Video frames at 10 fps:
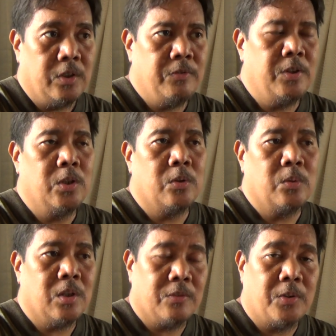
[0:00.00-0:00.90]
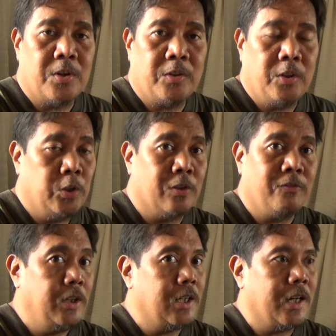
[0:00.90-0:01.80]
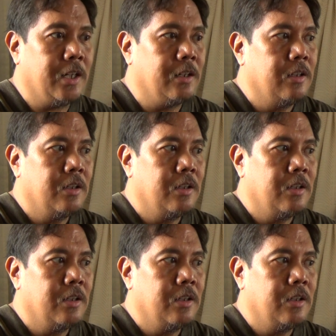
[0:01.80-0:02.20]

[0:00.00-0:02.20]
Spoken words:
Even though at first you don't feel like